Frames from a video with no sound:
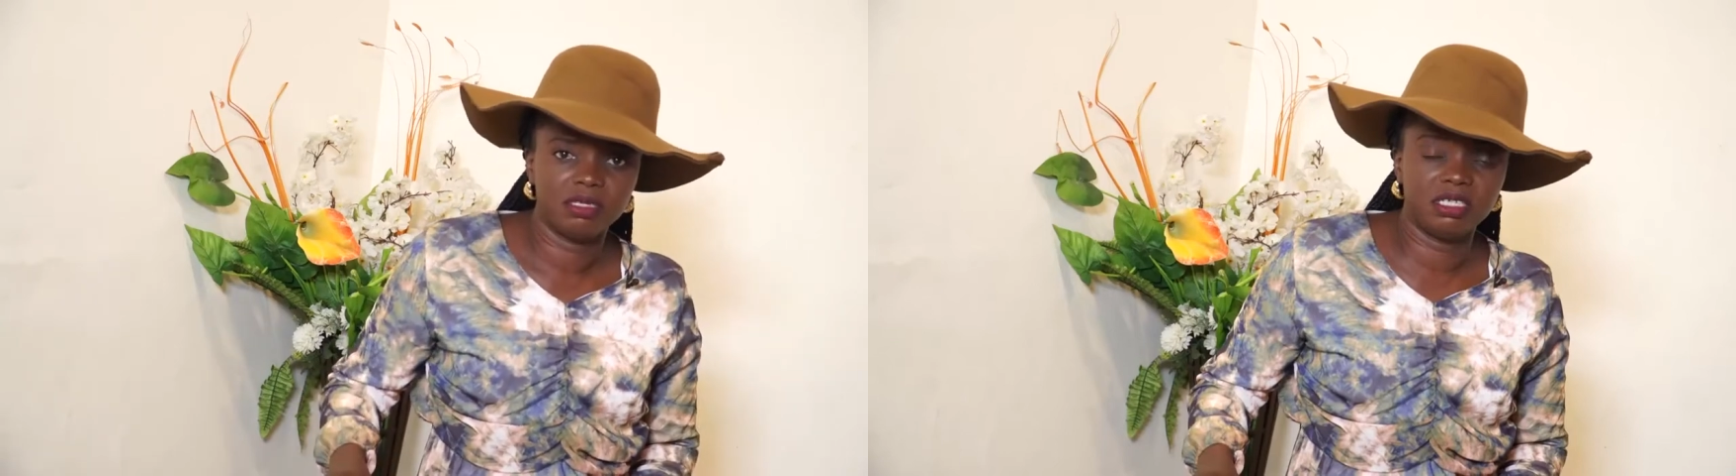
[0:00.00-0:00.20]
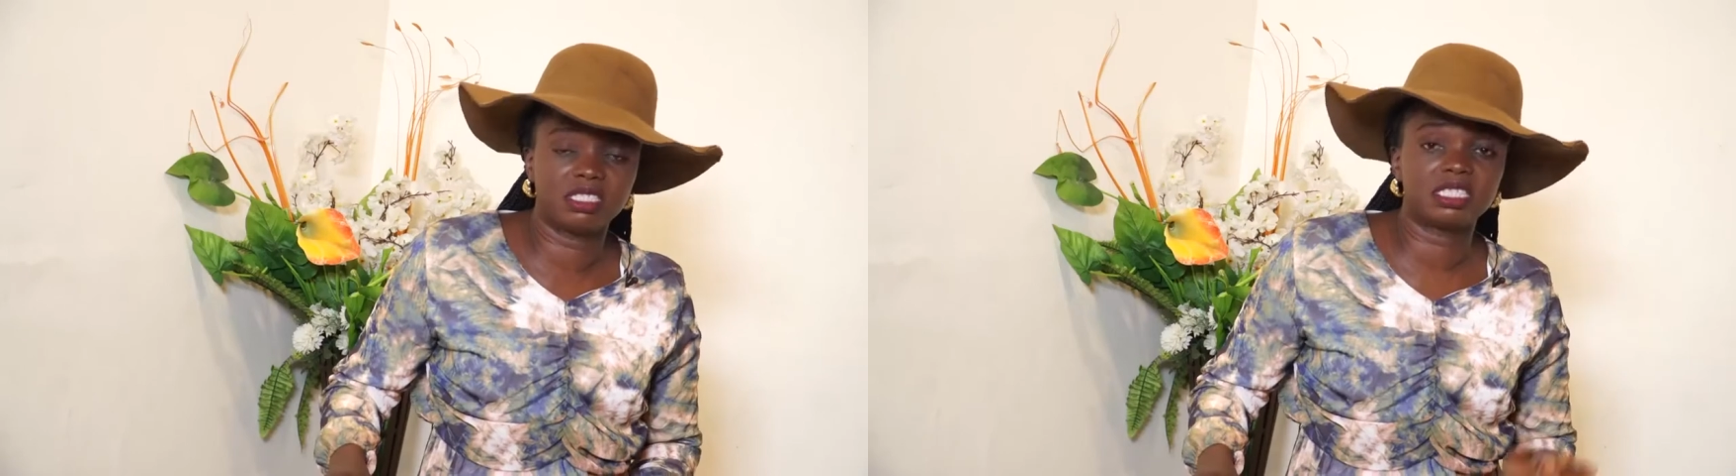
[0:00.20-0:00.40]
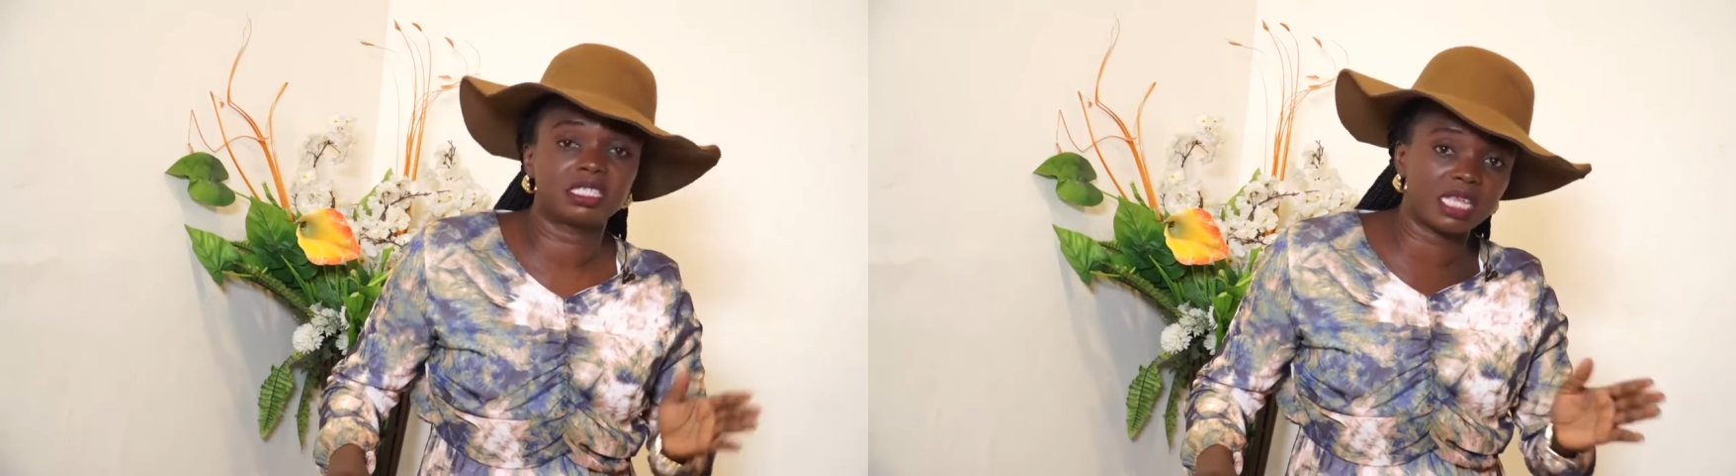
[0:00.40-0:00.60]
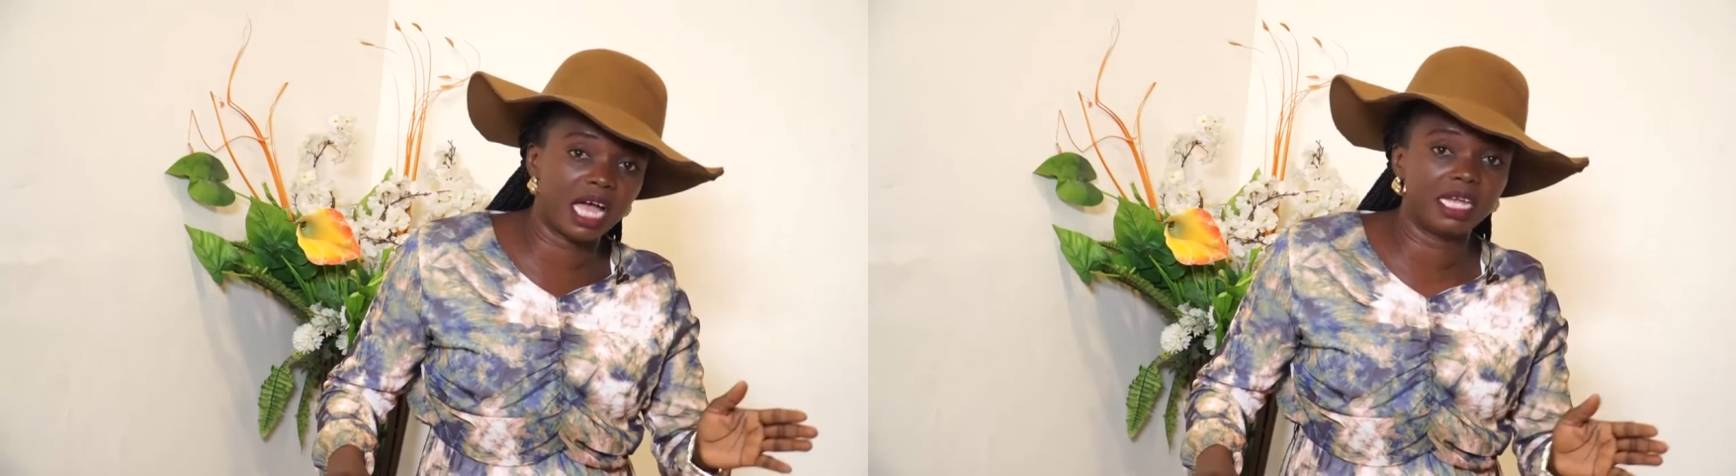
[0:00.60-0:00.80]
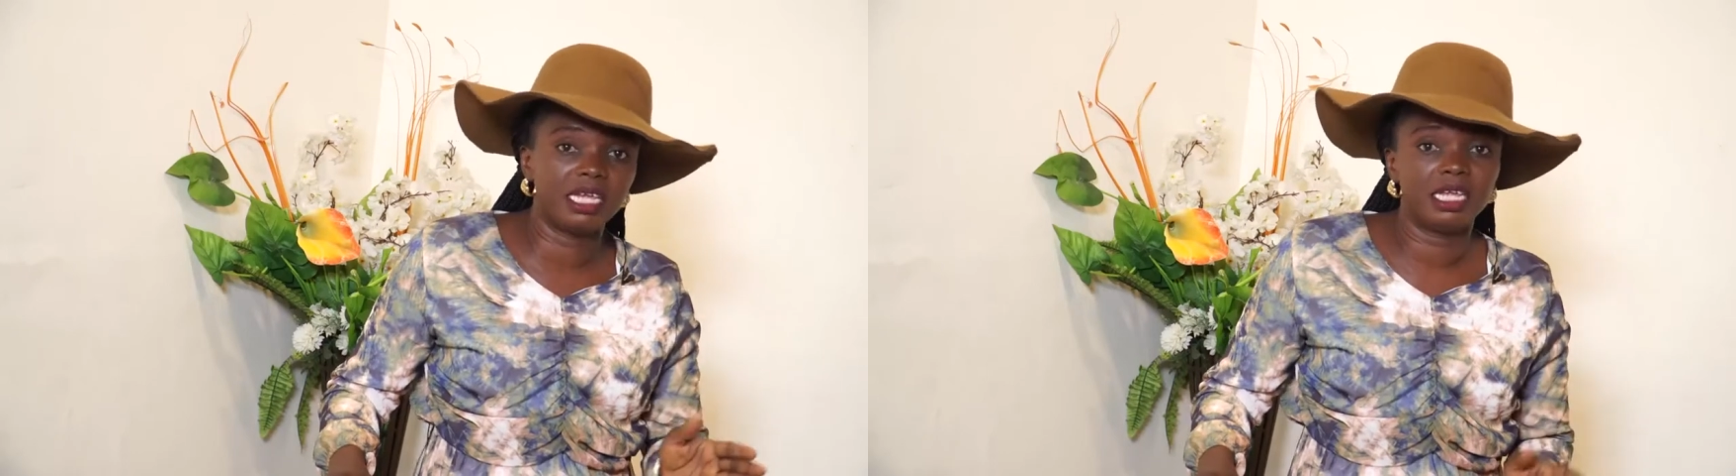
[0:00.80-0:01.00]
it's a
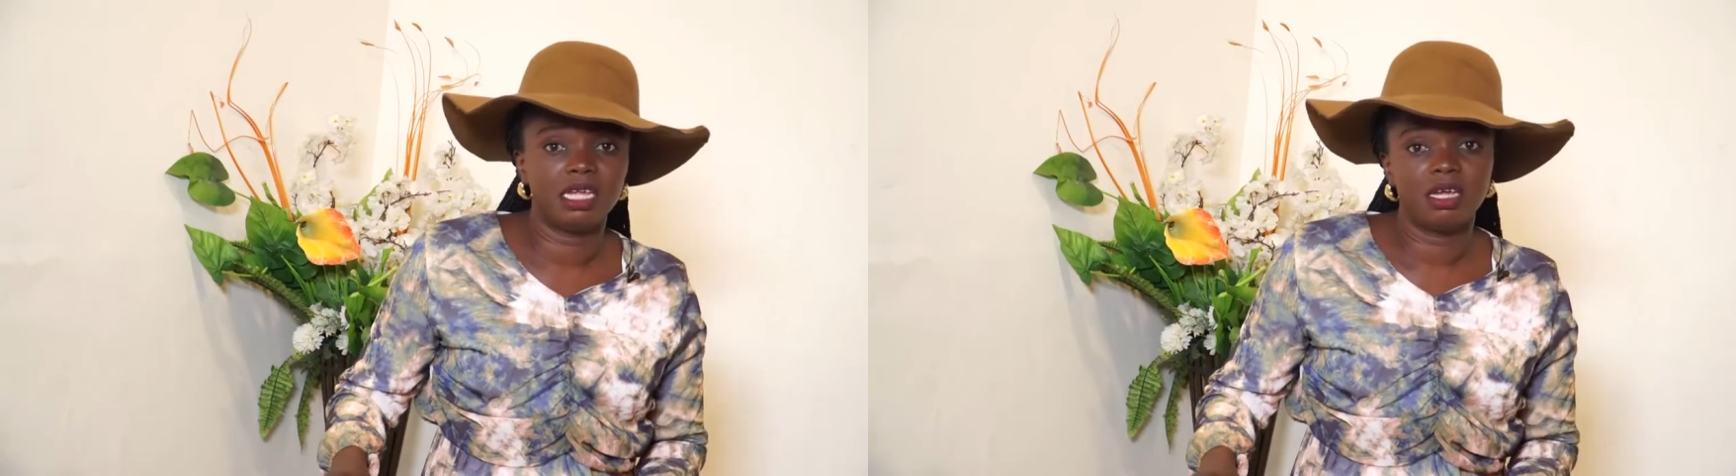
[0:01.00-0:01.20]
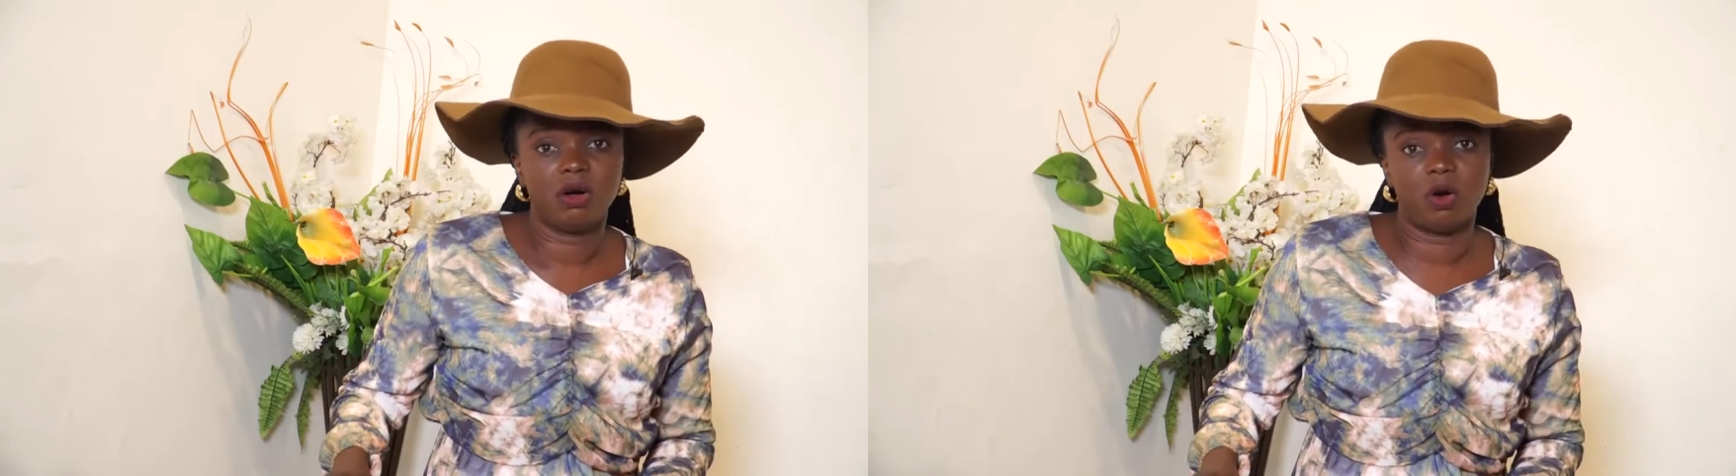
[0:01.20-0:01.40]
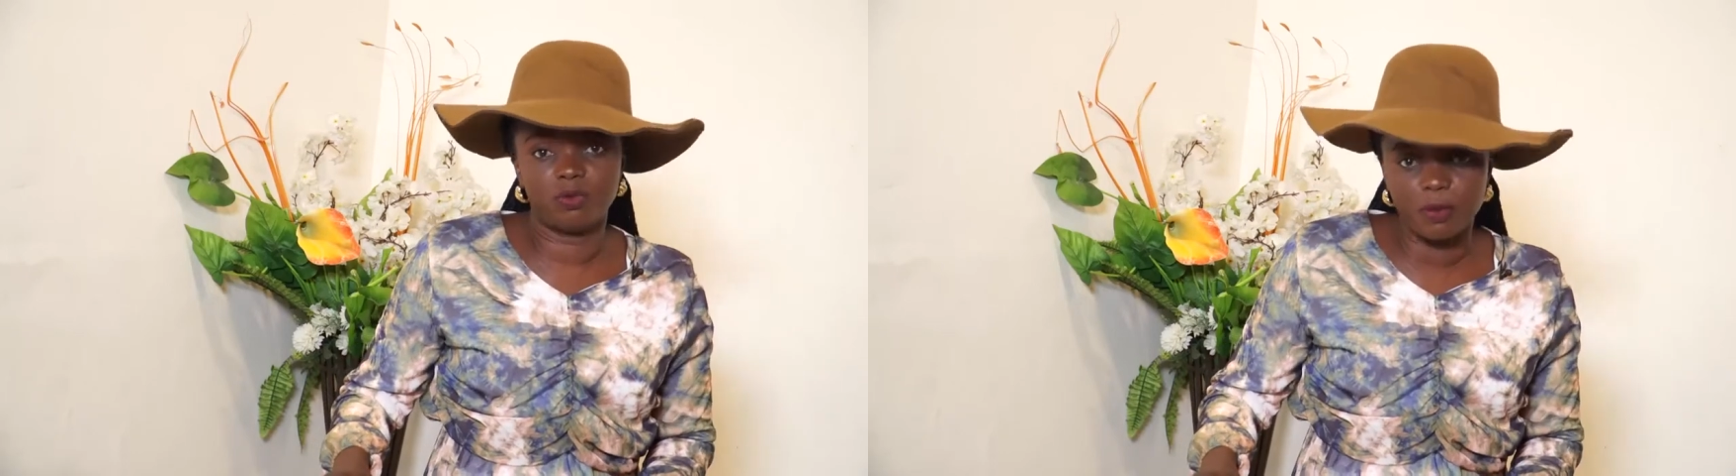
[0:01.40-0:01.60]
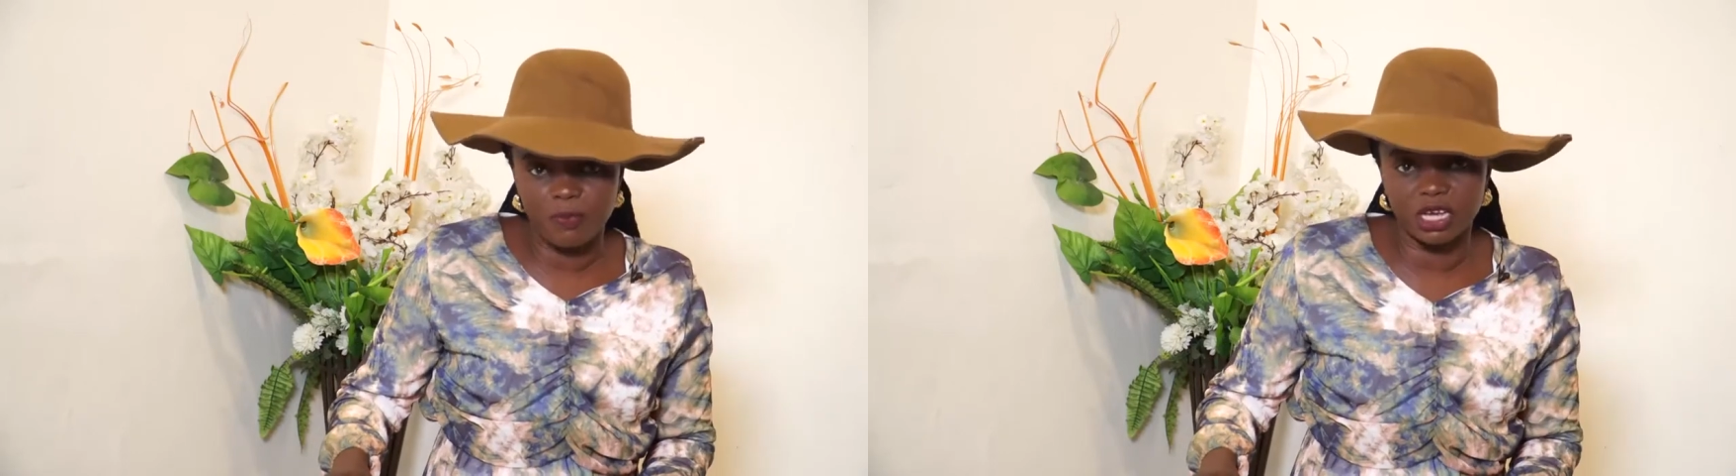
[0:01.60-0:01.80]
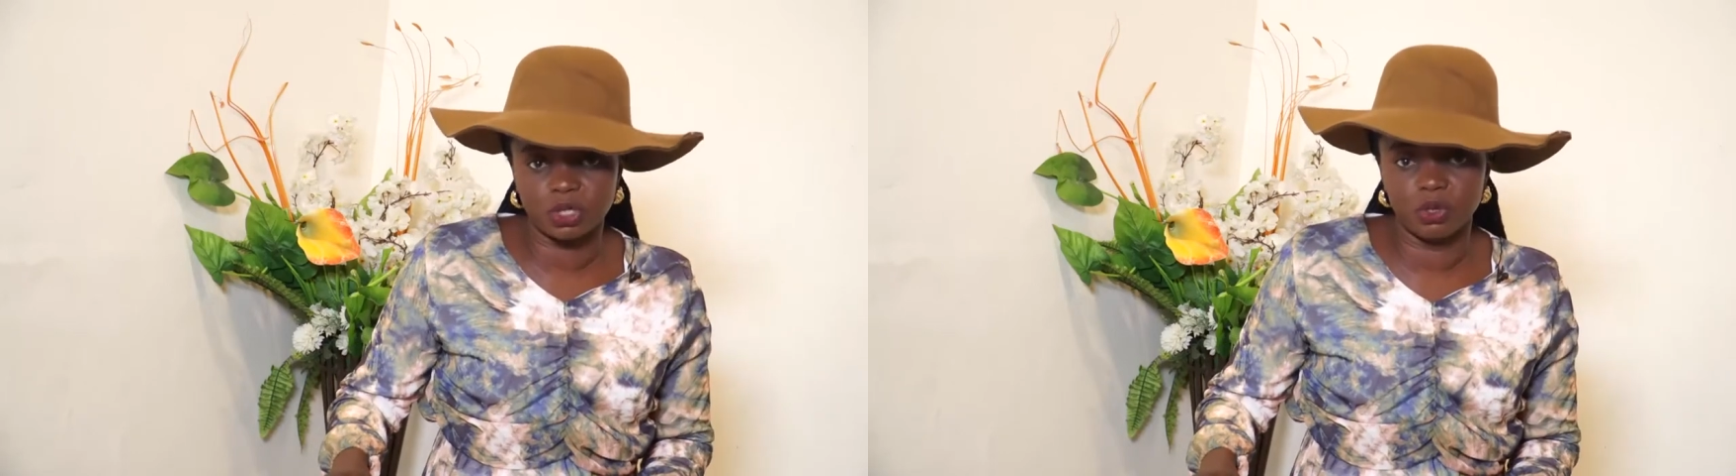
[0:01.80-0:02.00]
sign of
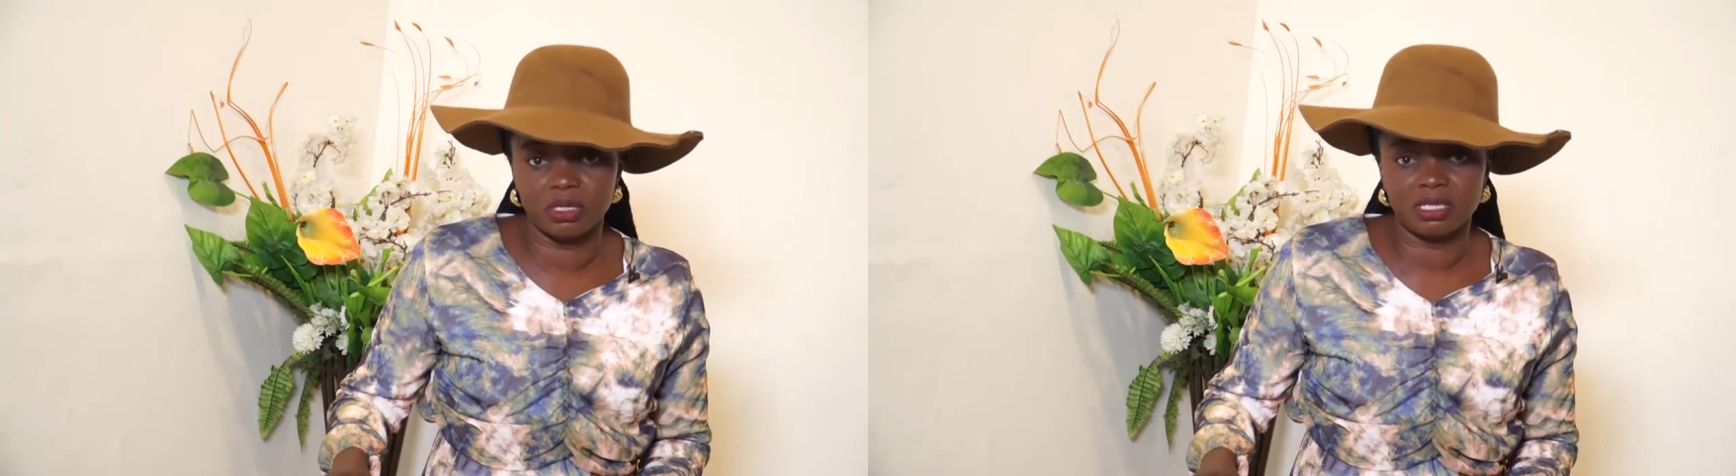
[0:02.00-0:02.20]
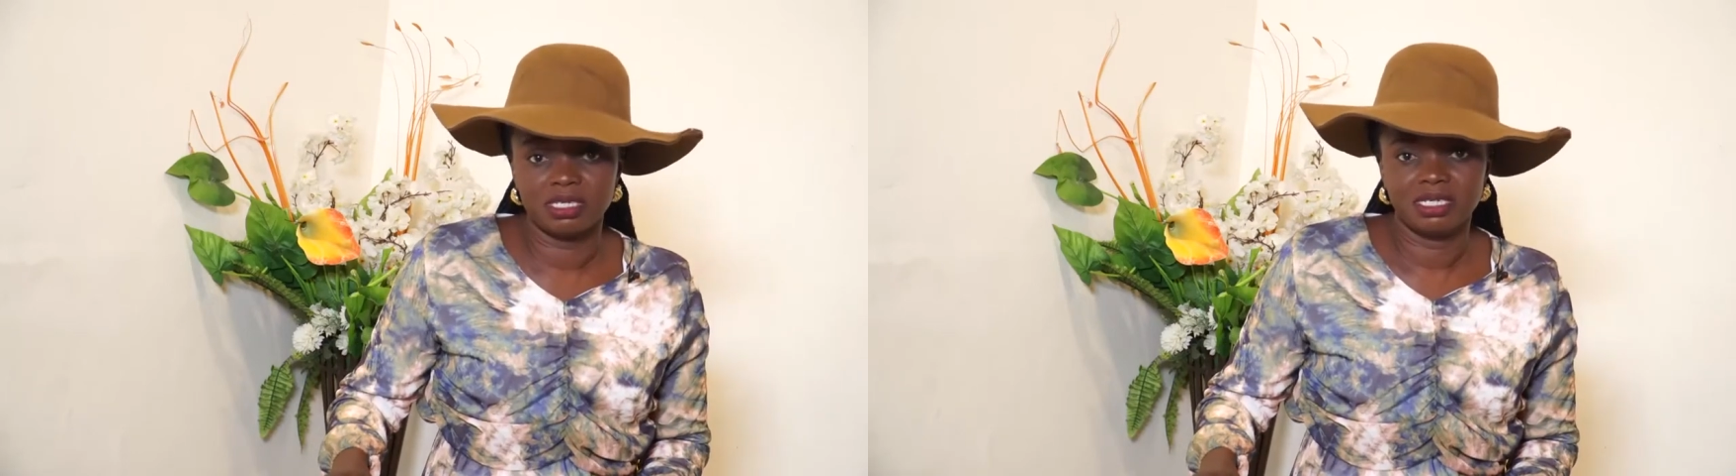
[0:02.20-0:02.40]
depression.